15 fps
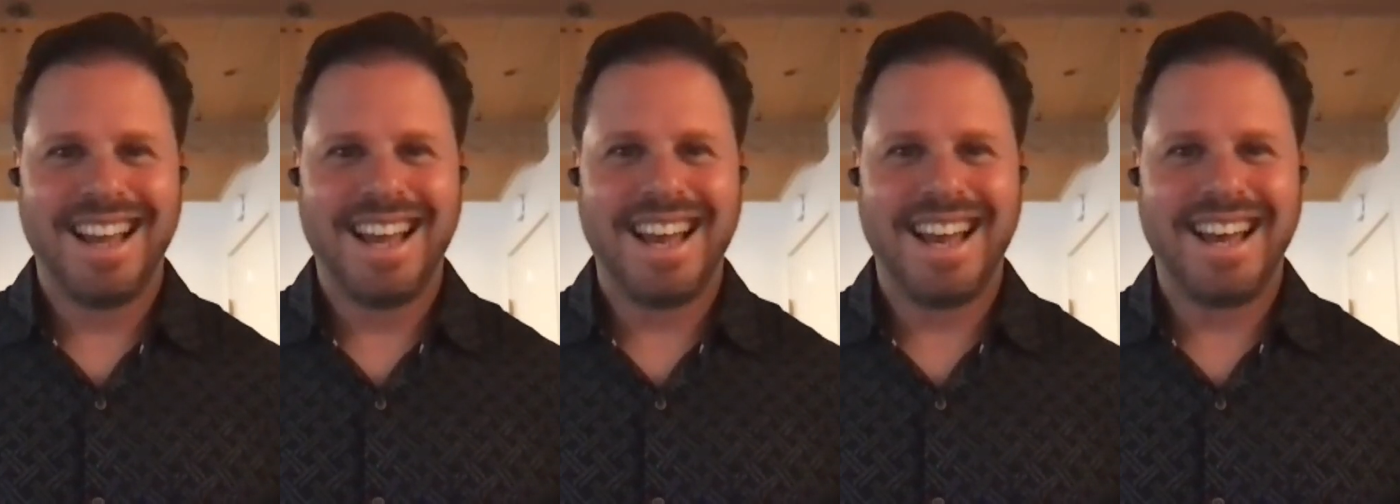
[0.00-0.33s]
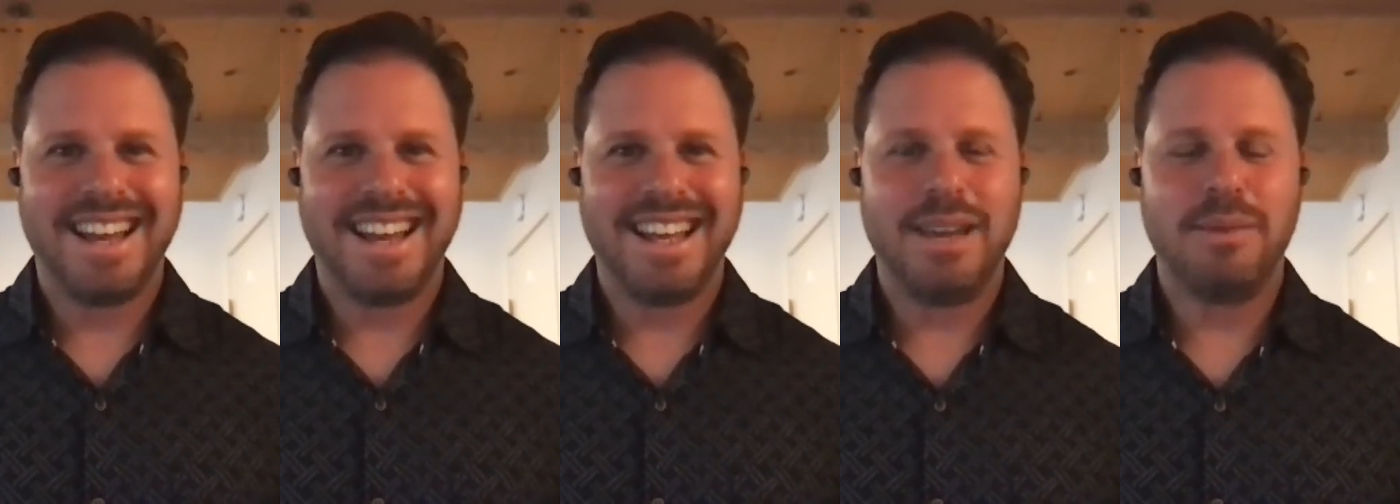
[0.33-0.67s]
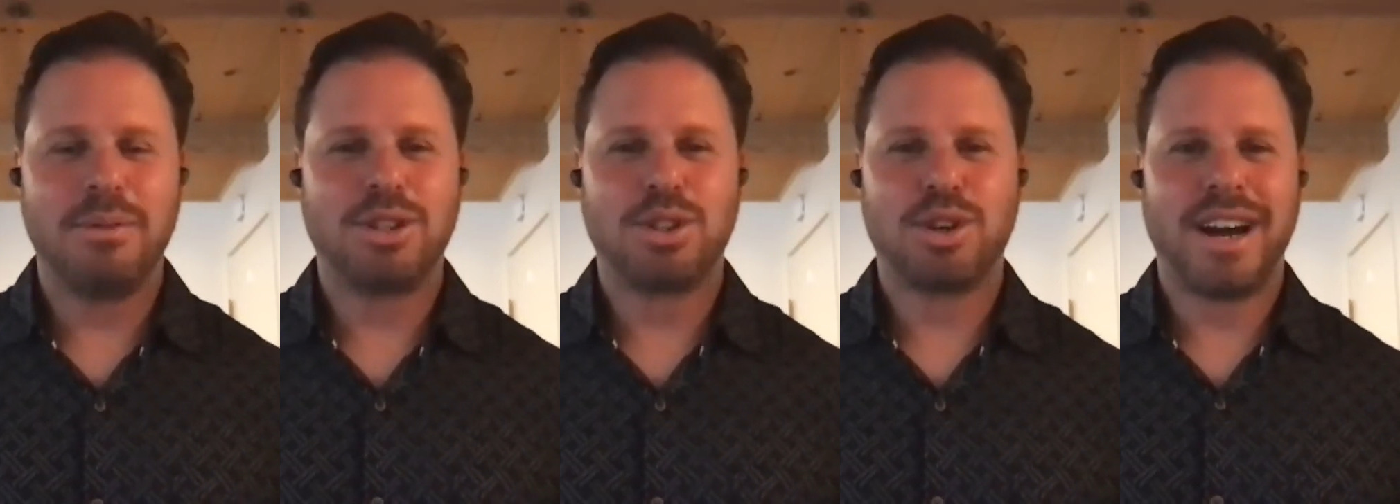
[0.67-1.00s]
And he
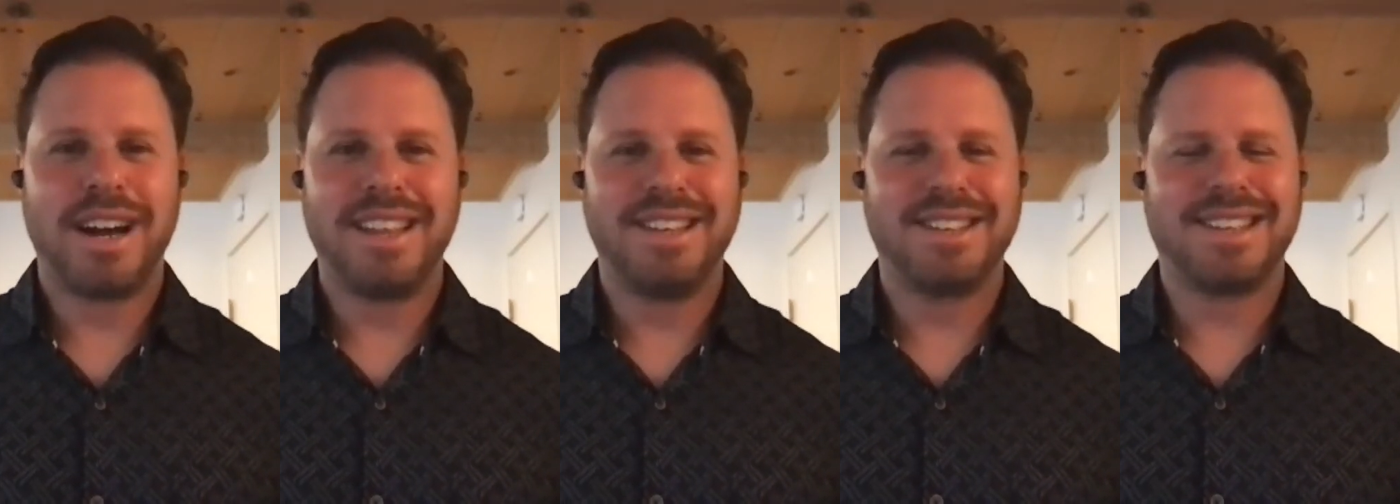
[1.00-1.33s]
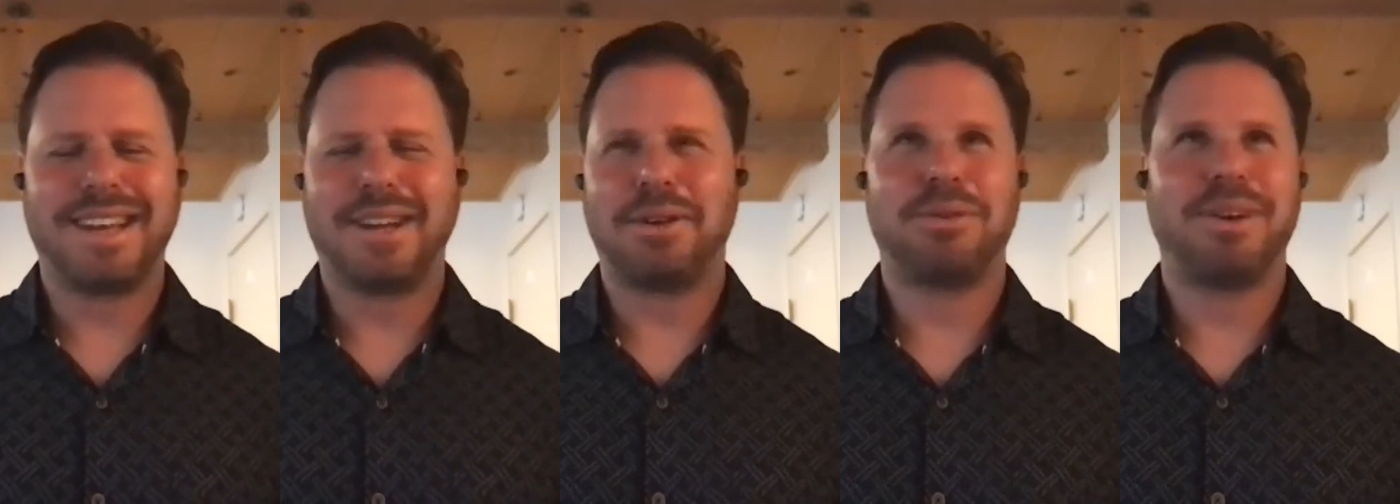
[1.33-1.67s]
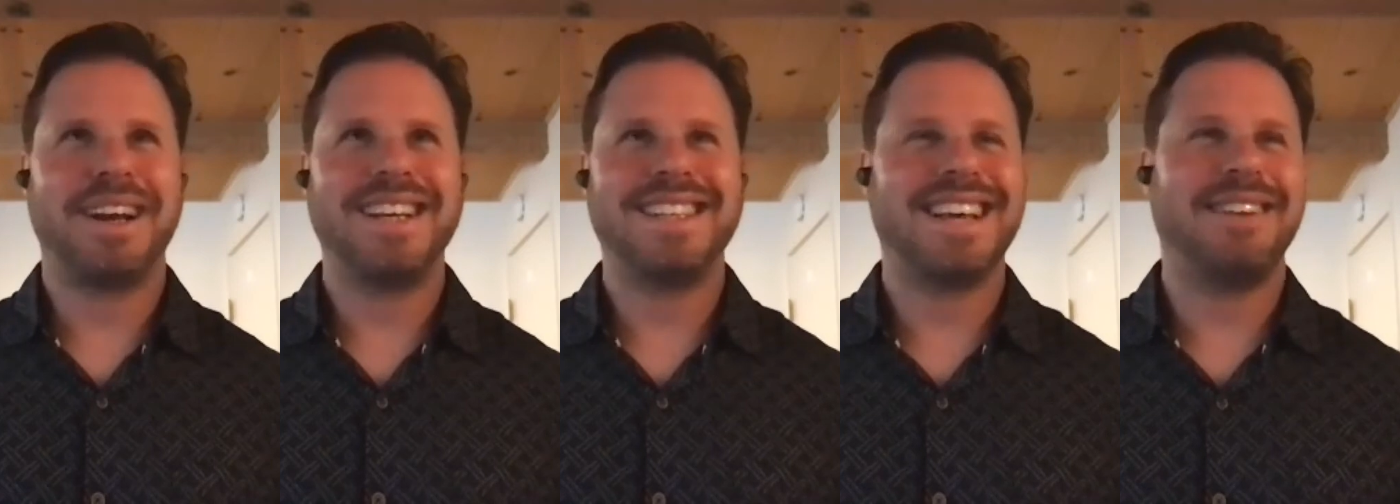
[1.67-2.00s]
would try these like
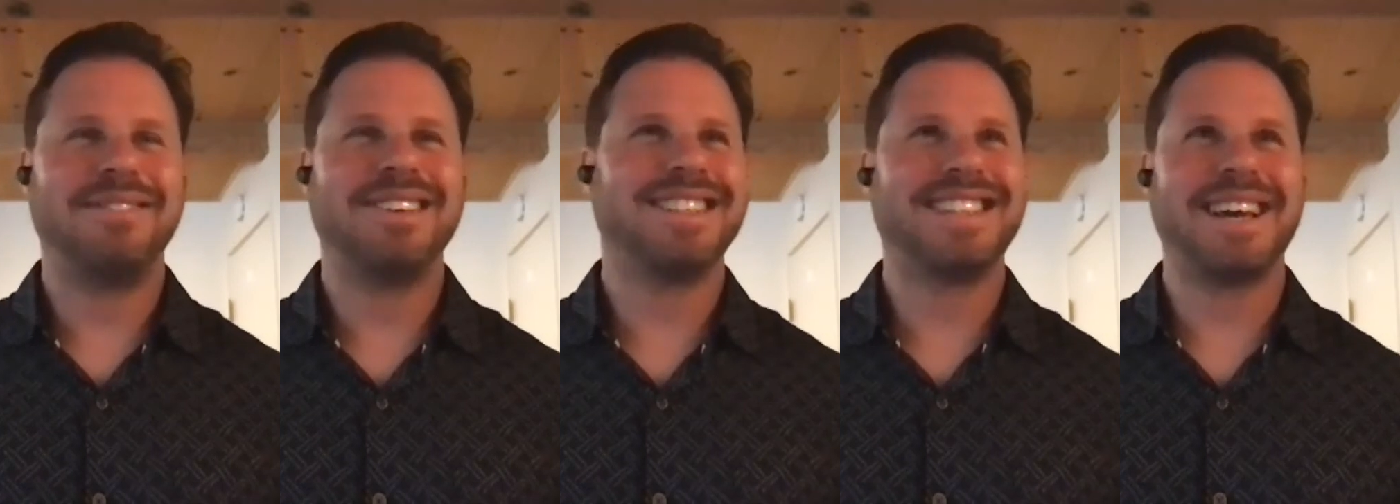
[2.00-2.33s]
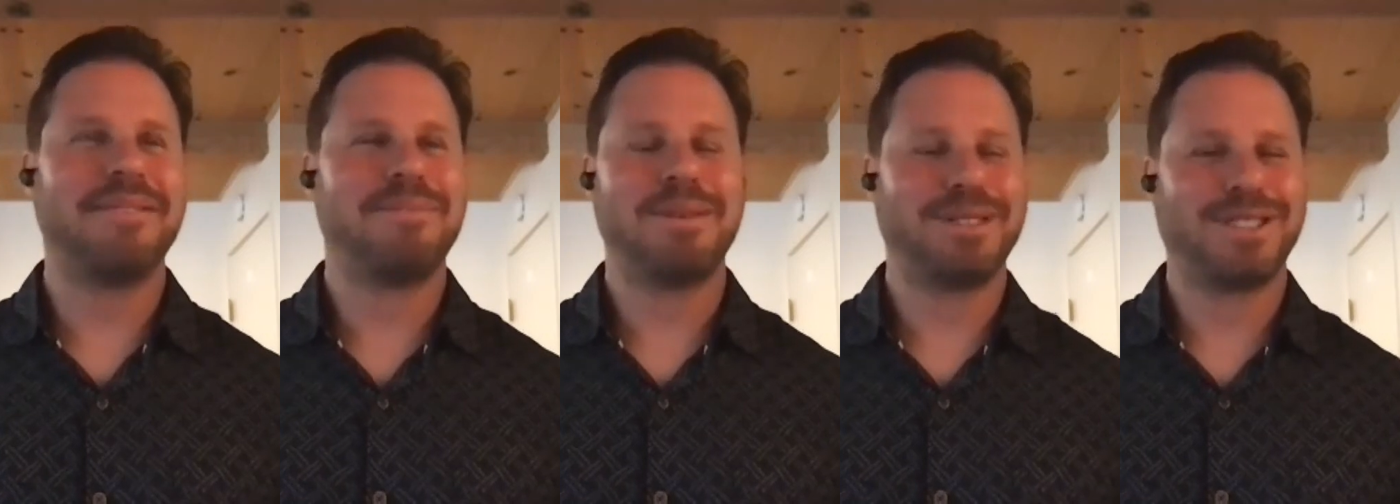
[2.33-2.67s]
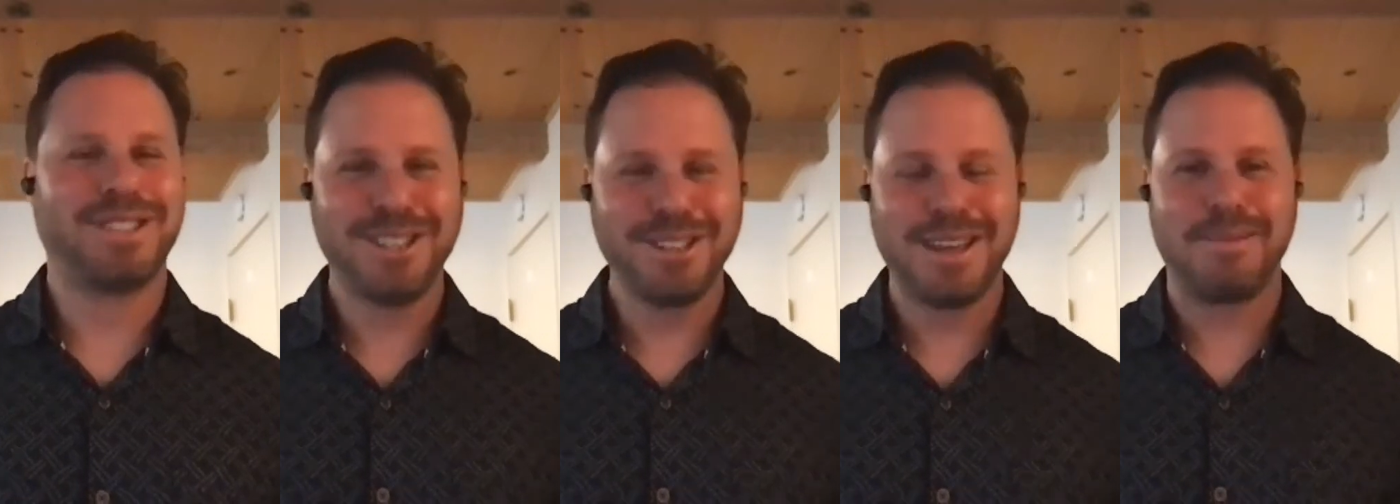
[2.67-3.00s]
crazy, and I'm not saying people
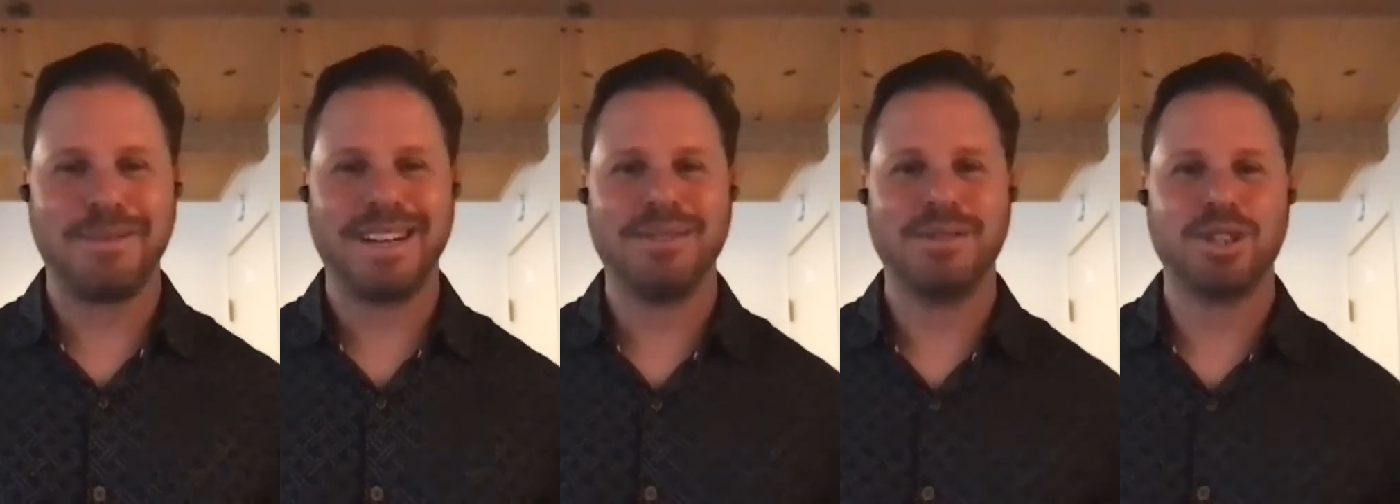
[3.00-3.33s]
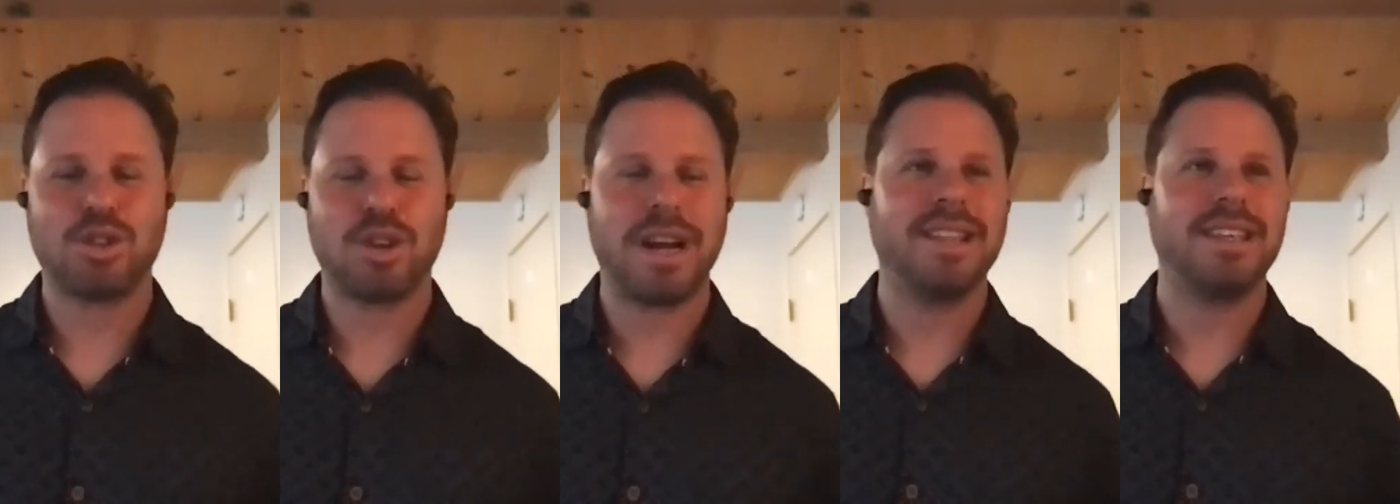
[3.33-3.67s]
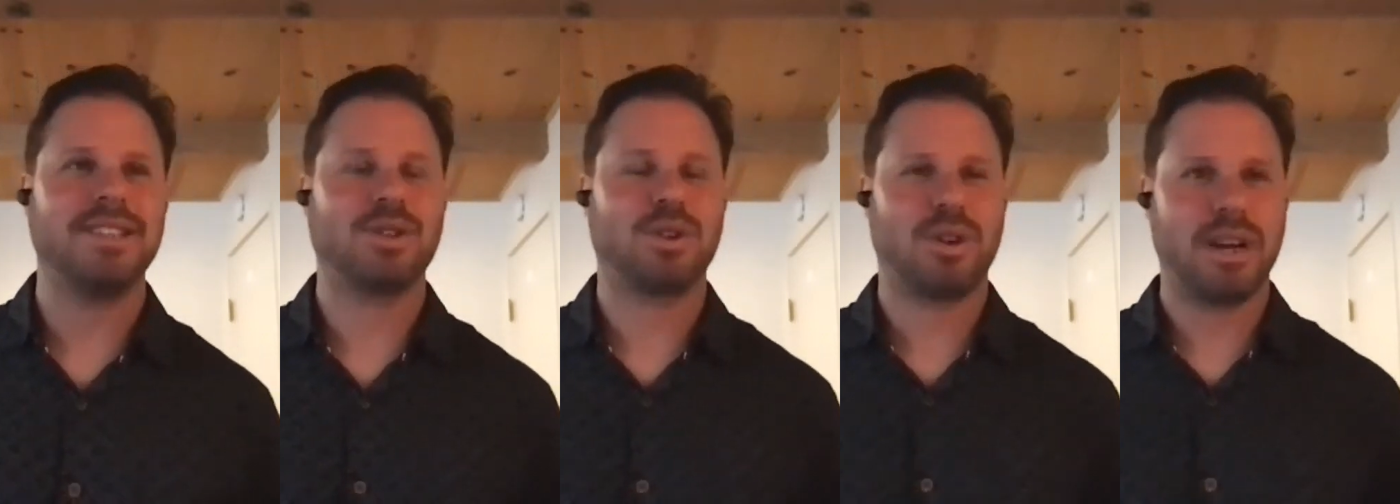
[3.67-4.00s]
should do that, but he would try
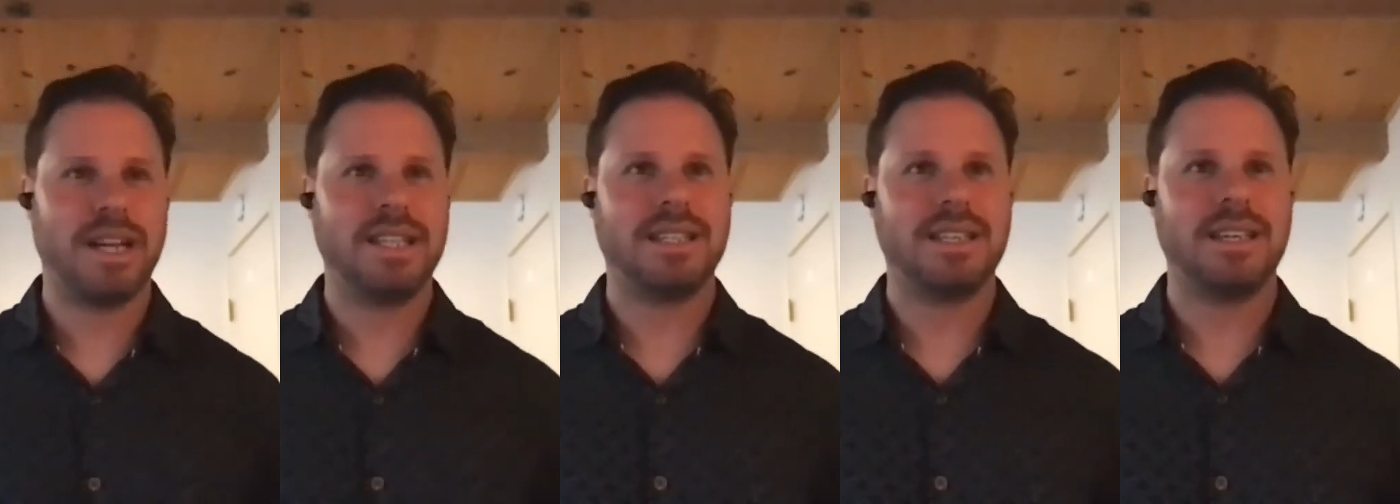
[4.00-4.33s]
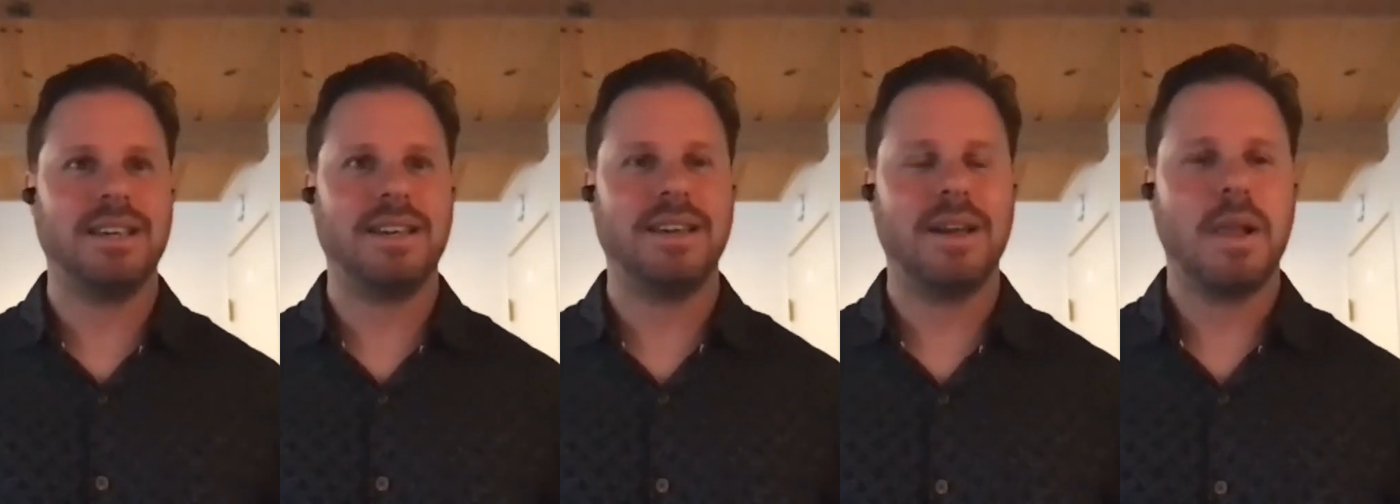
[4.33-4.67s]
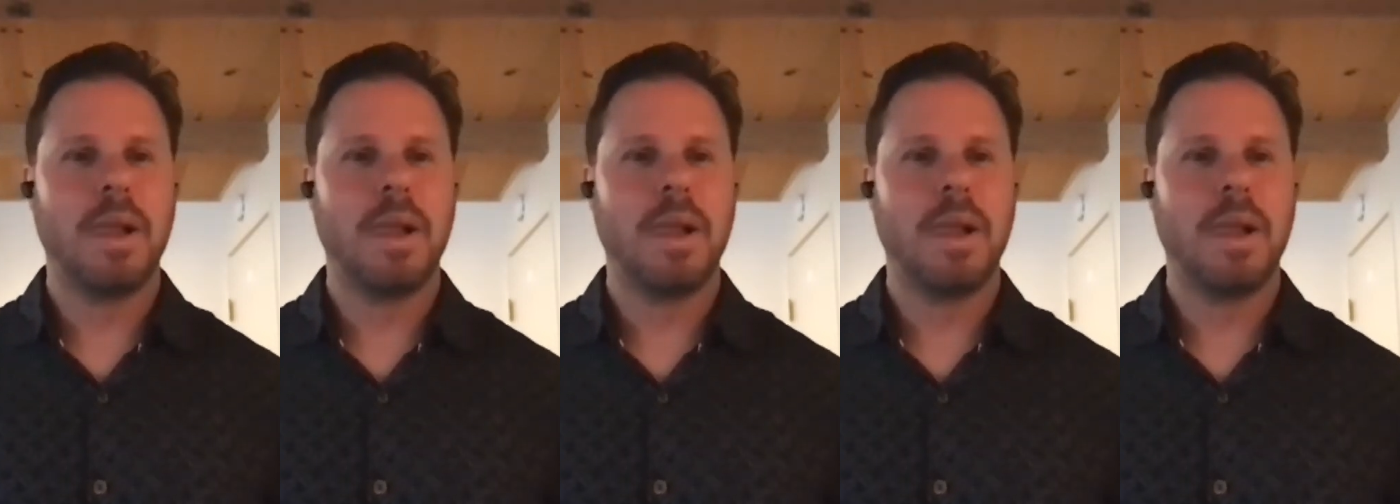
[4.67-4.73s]
these crazy